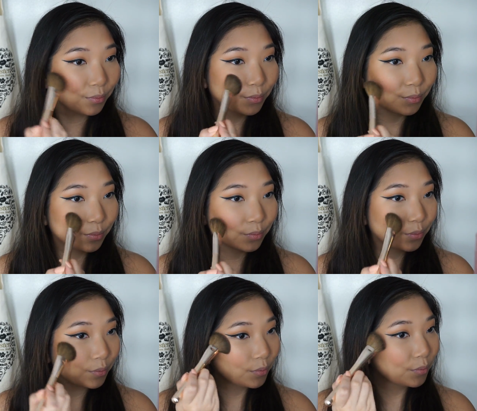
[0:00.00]

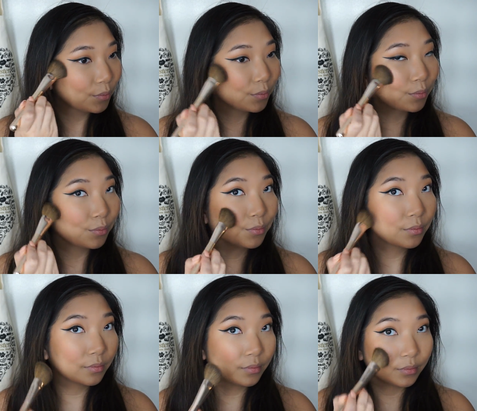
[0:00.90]

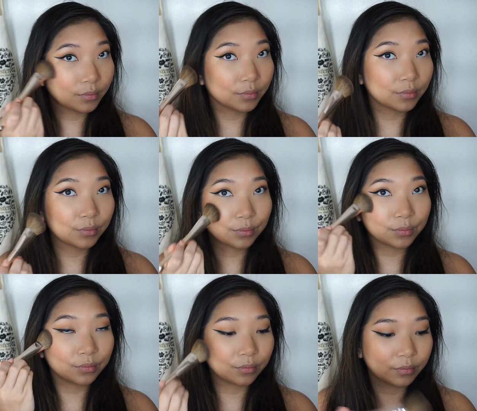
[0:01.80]

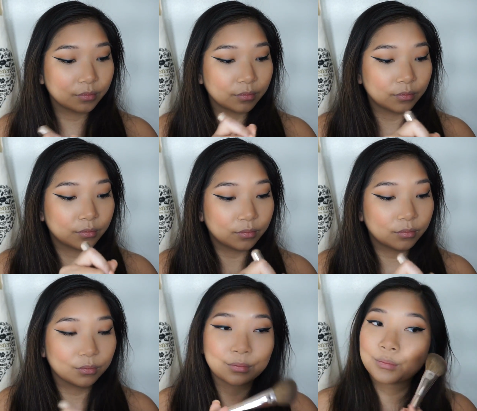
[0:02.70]

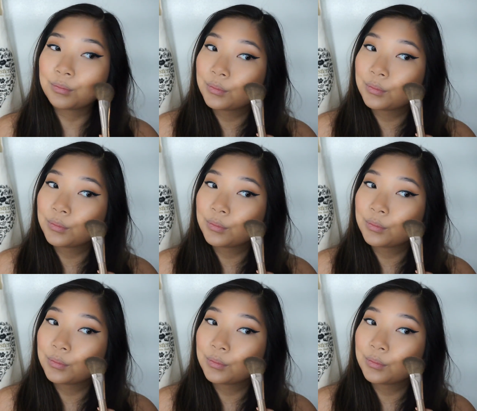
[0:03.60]
Nobody speaks.